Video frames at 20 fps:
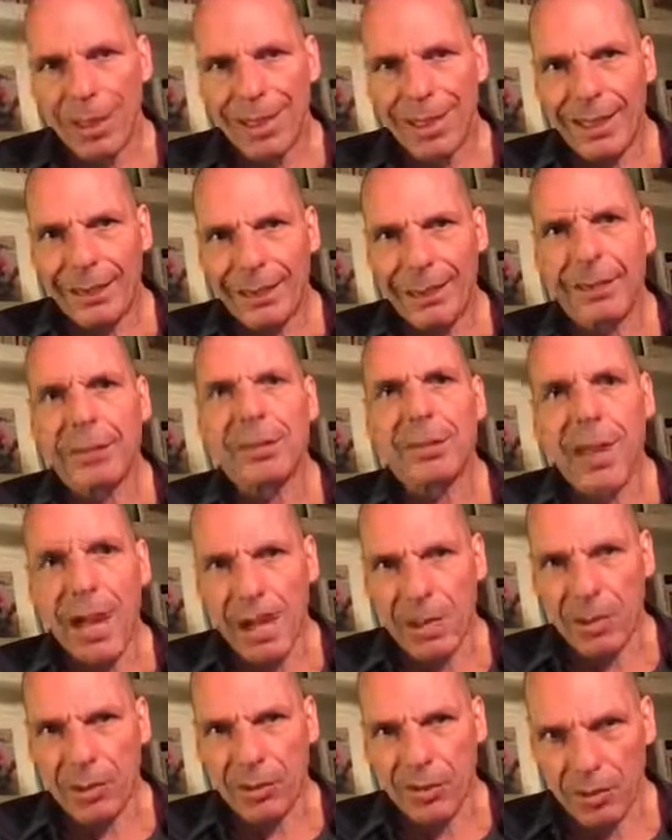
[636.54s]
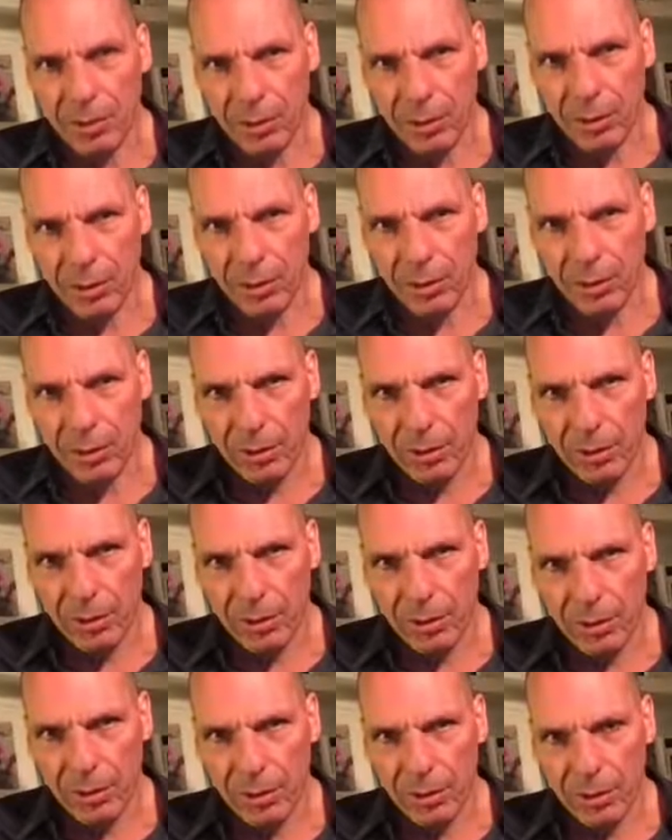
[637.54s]
detracts,
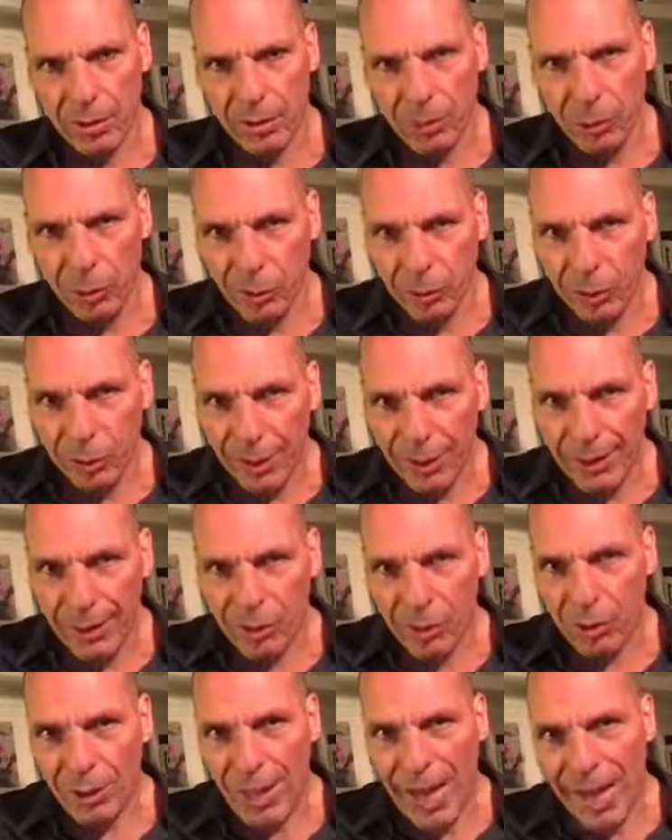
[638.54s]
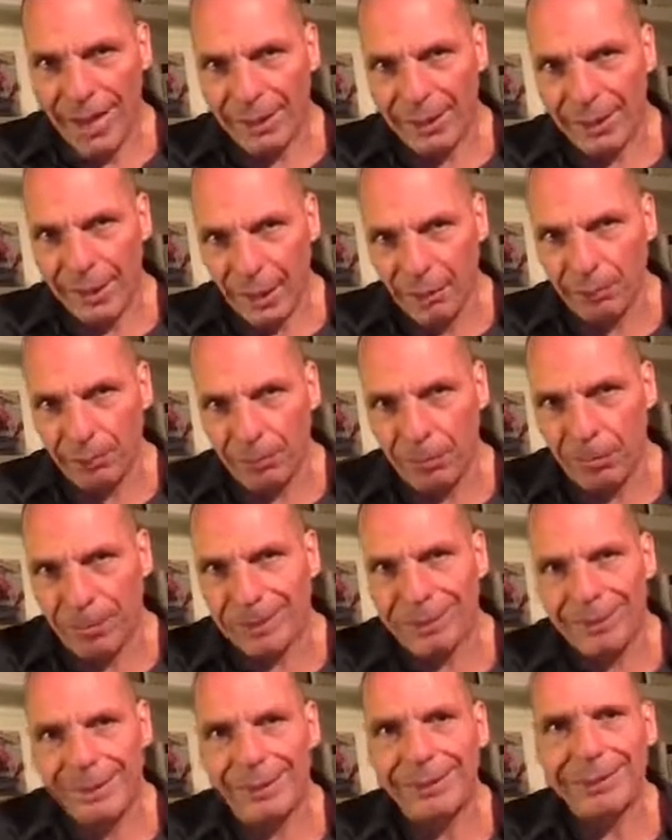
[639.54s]
not only does not add enough,
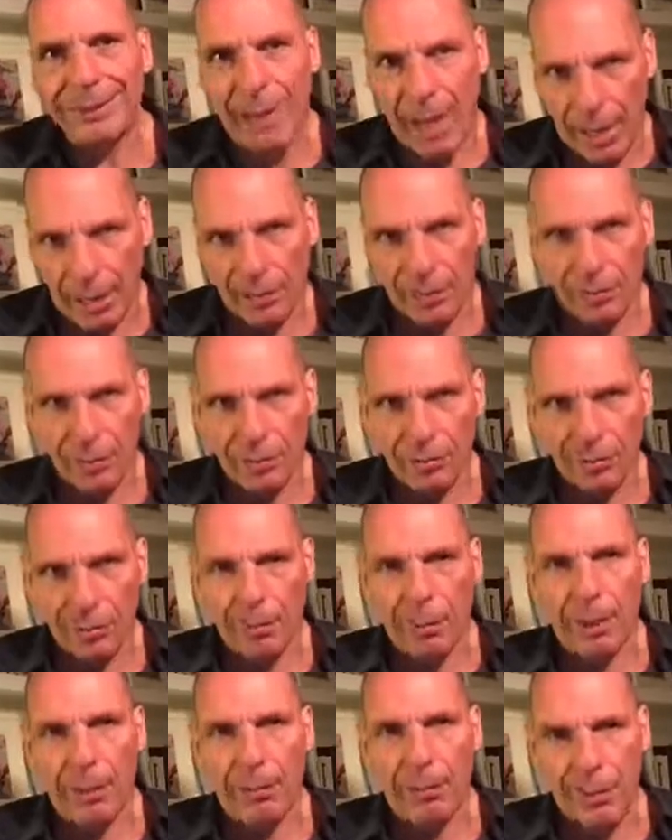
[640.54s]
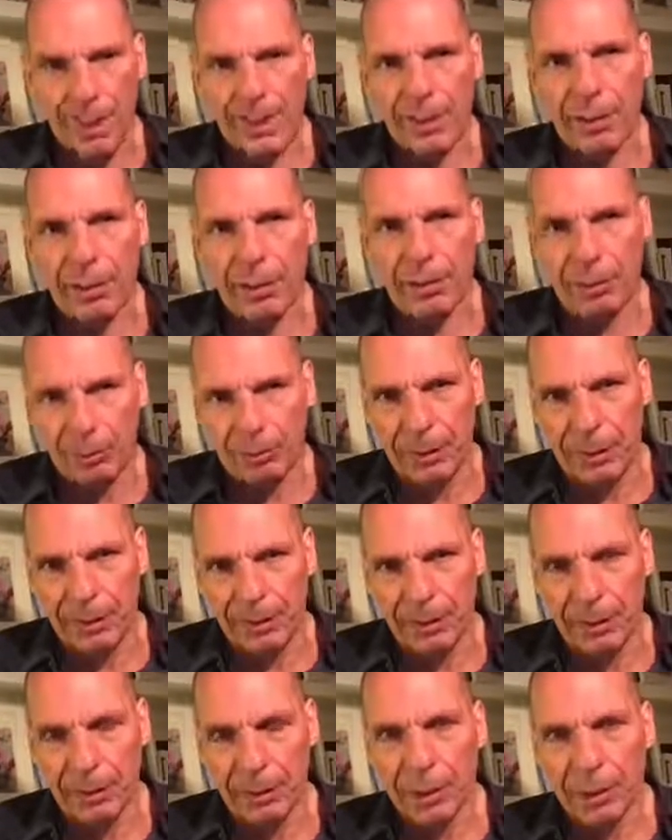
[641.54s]
but detracts from the capacity of
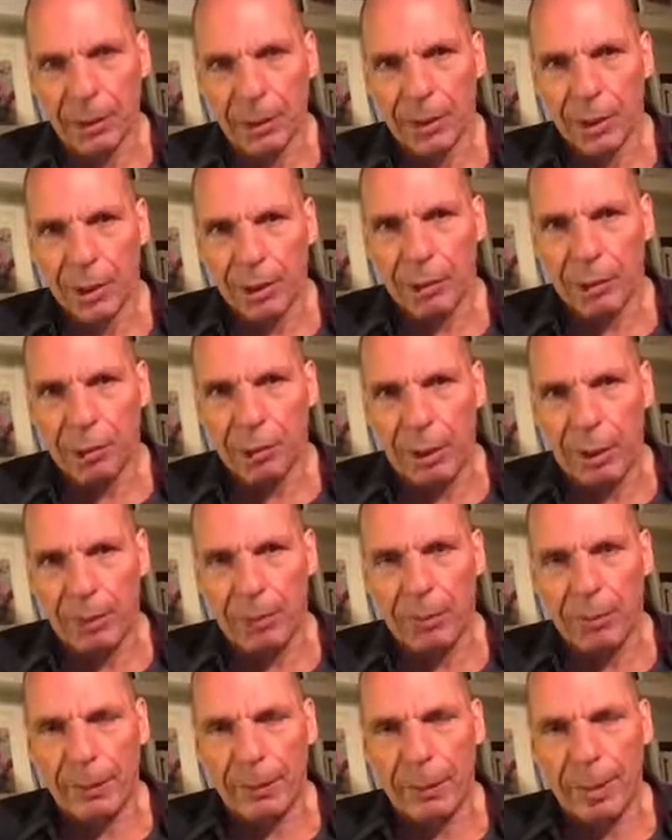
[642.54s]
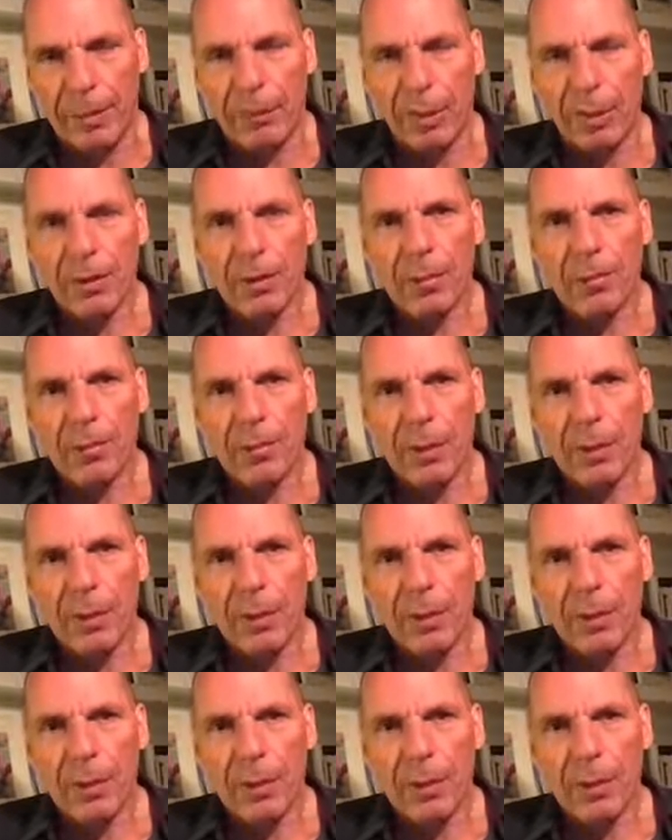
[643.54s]
humanity to deal with pandemics.